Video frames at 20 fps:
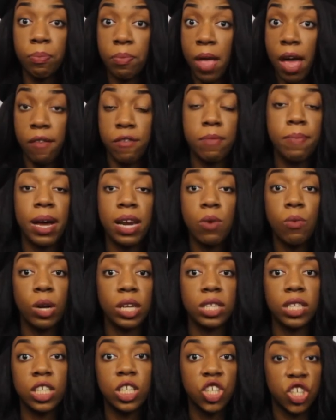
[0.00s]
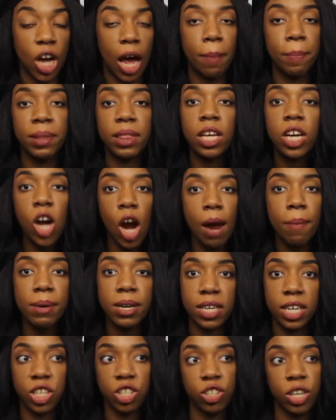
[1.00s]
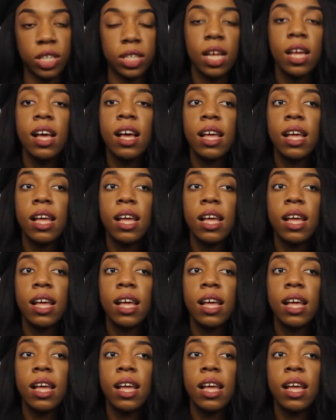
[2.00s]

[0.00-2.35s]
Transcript: everybody wants to shop in the Garment District.